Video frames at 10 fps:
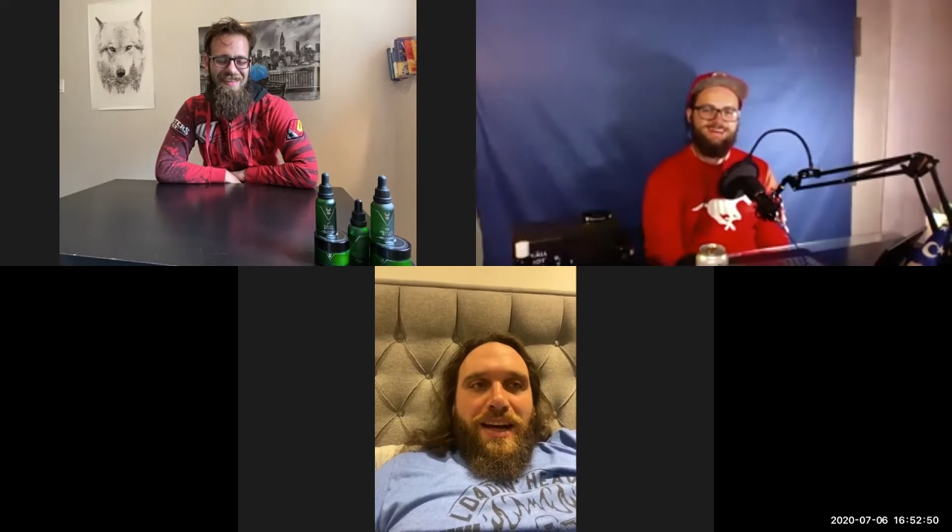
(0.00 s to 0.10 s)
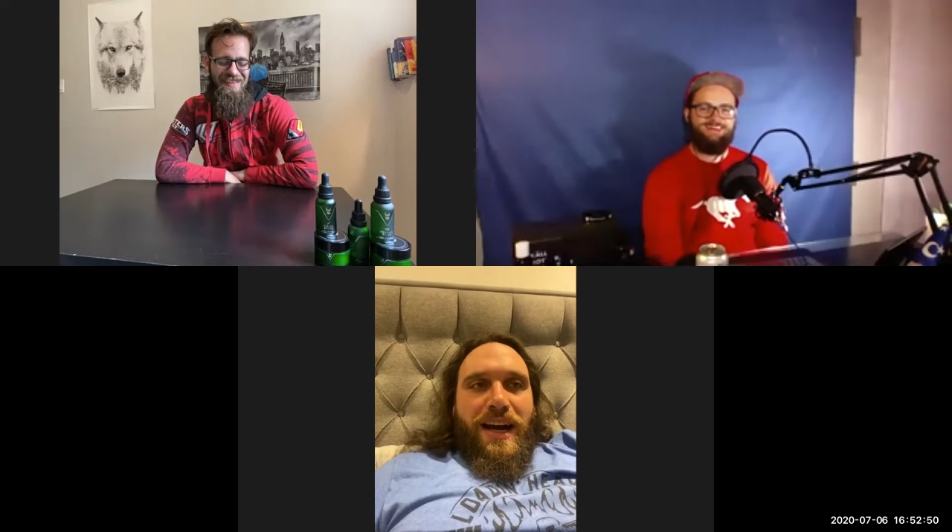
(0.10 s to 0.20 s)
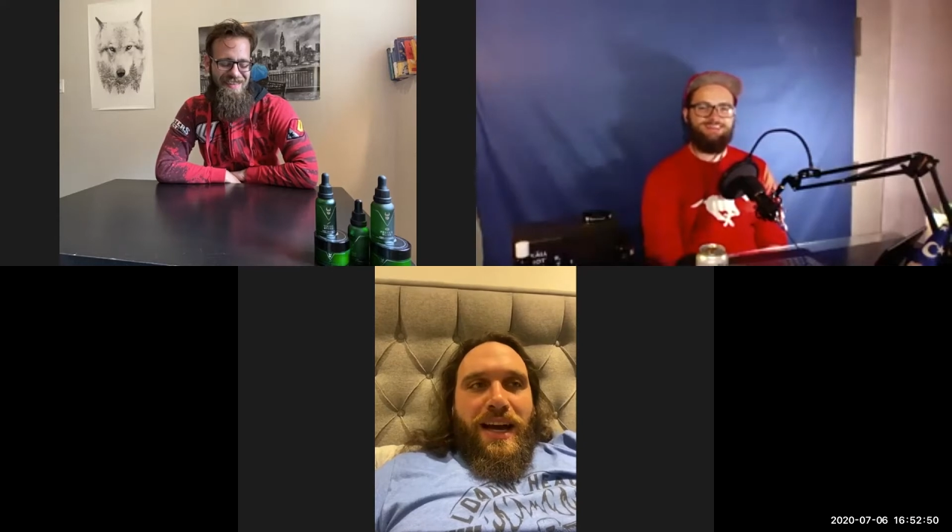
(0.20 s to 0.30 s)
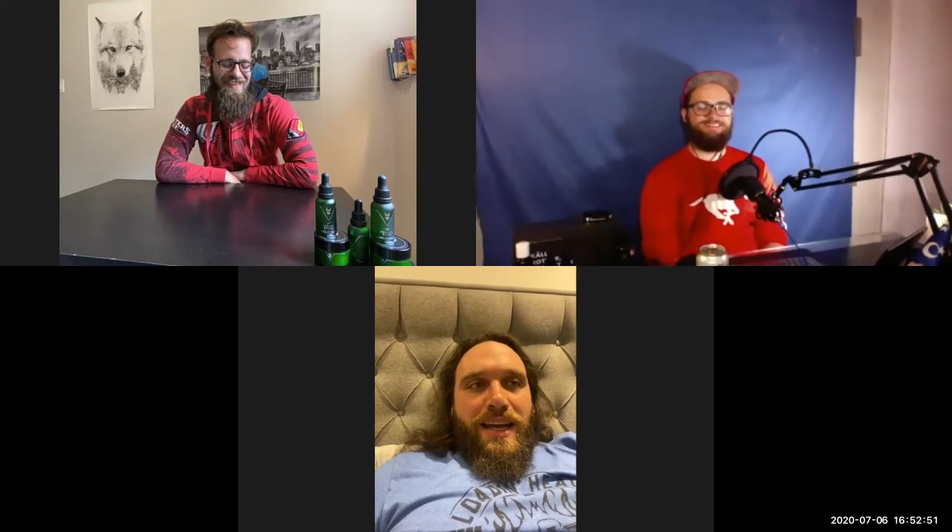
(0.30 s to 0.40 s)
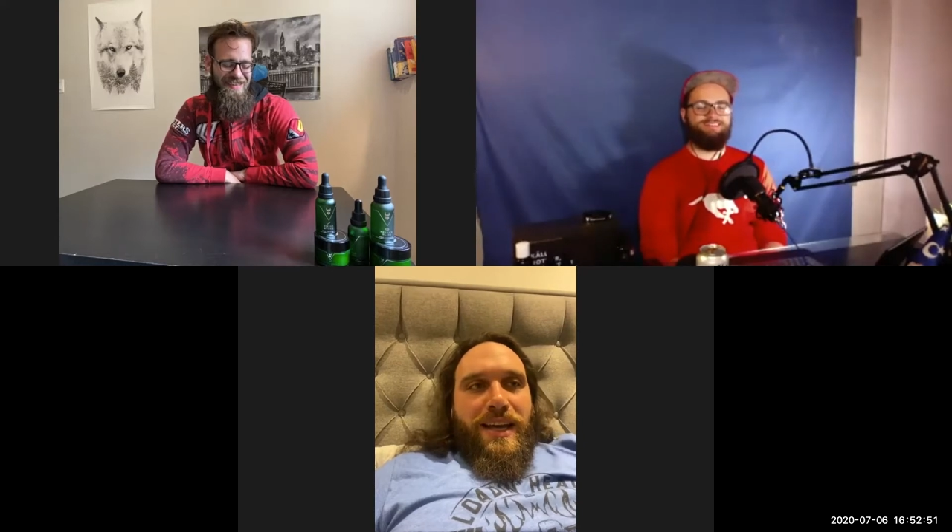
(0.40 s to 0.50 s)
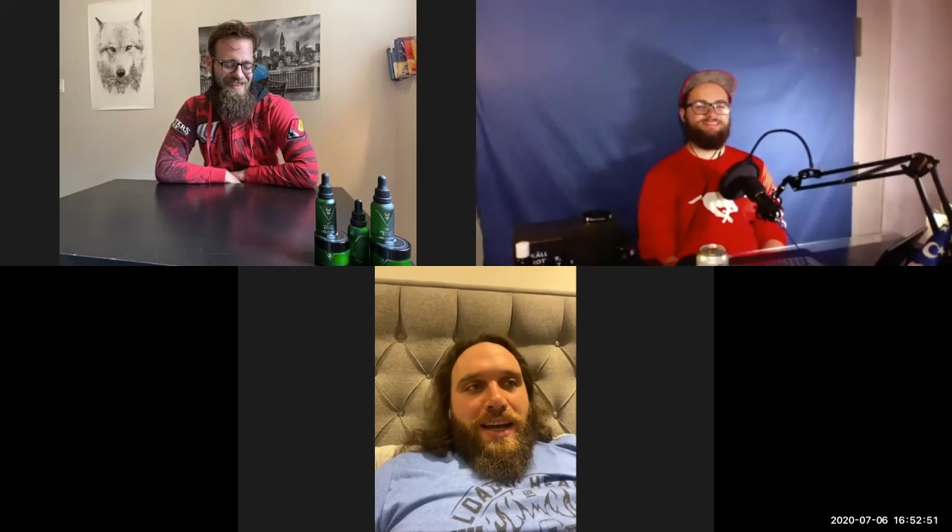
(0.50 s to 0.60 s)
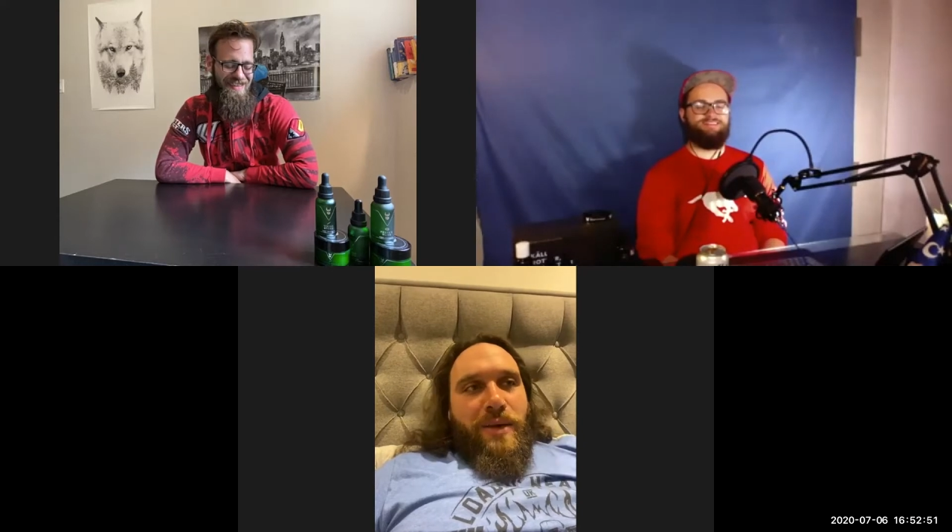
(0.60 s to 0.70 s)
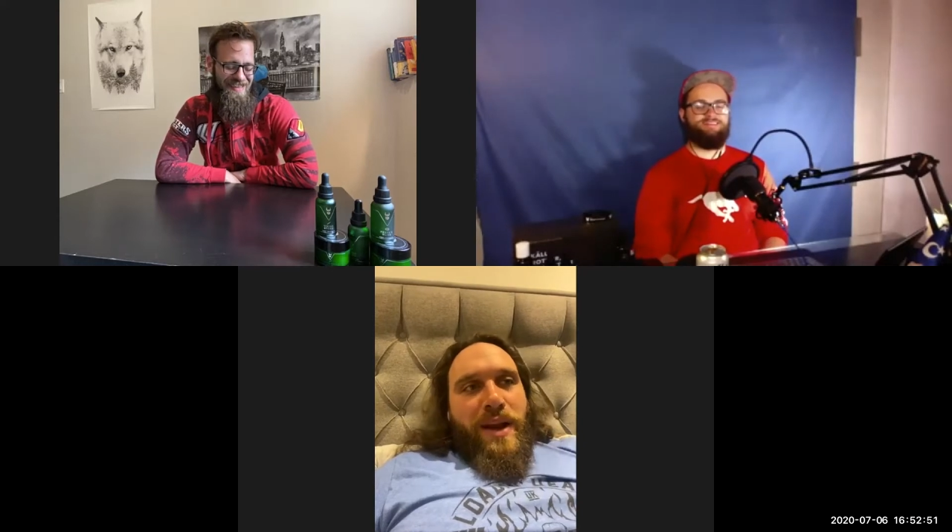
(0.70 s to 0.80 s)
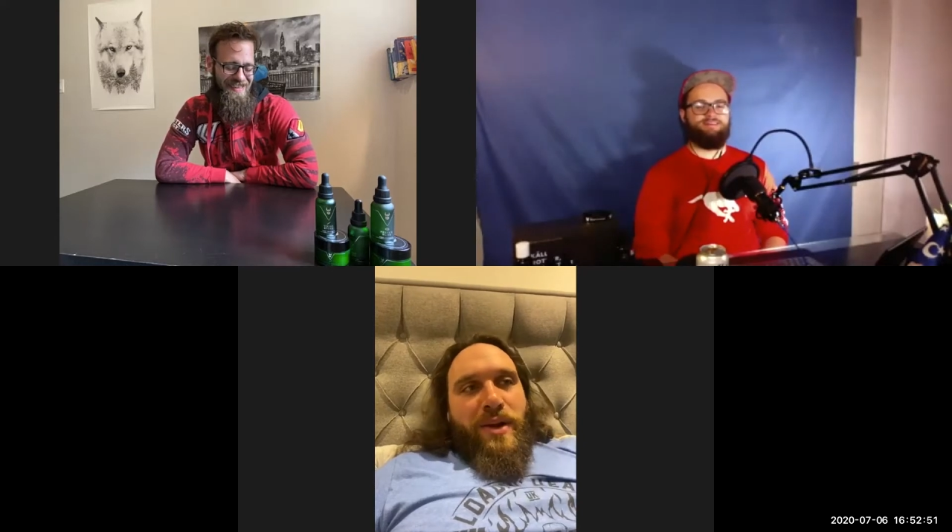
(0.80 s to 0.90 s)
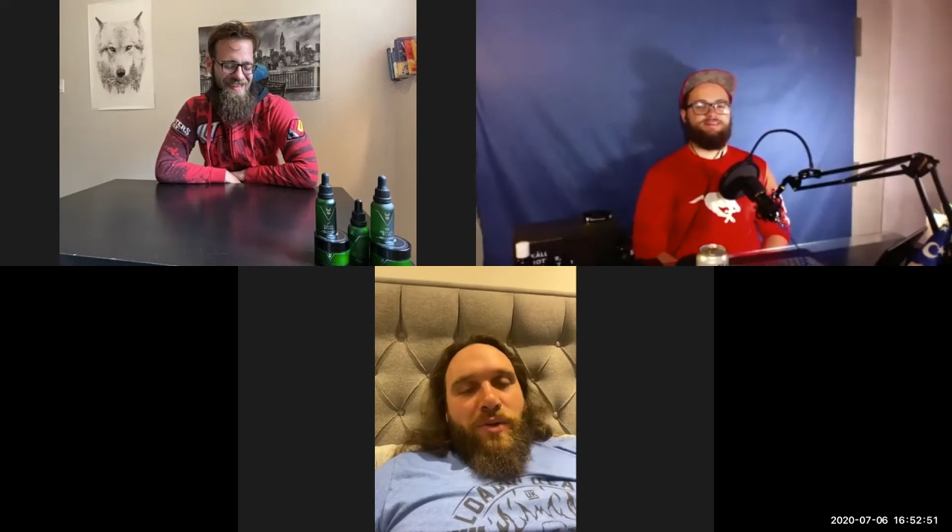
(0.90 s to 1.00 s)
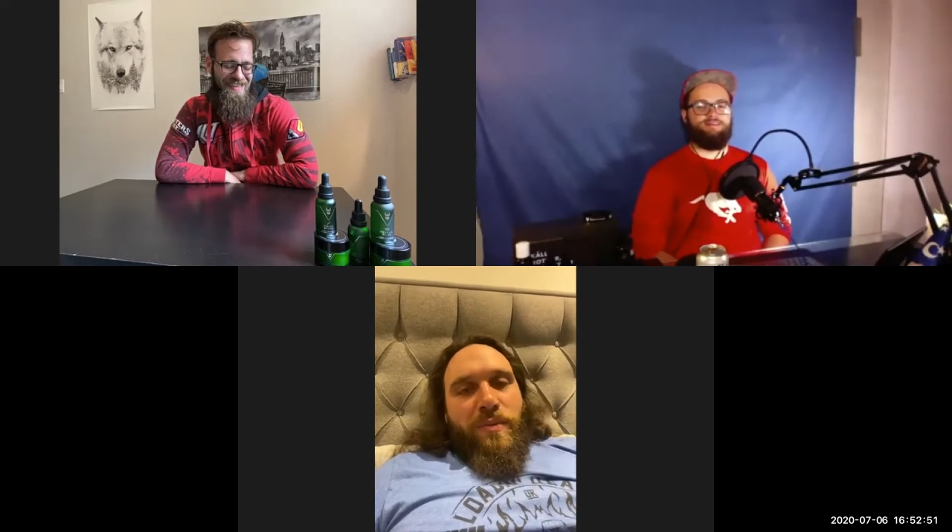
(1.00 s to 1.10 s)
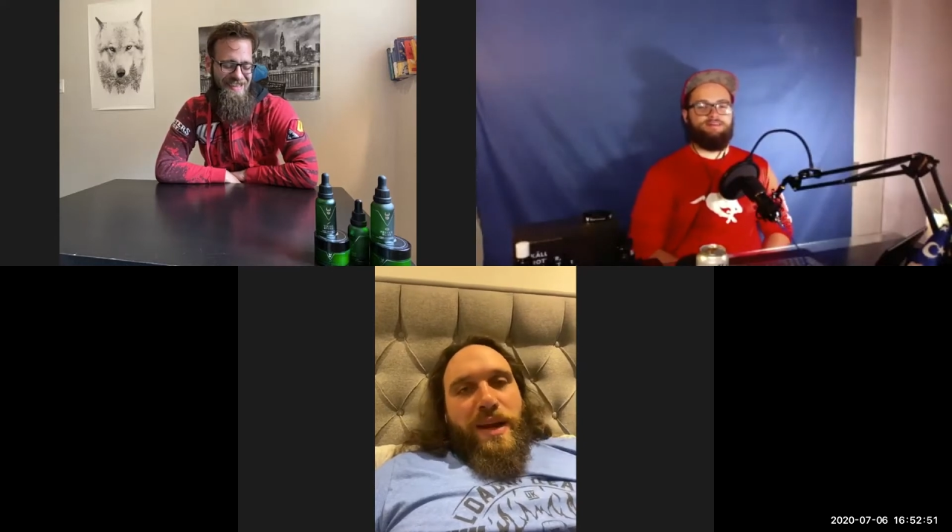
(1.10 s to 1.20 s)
I went home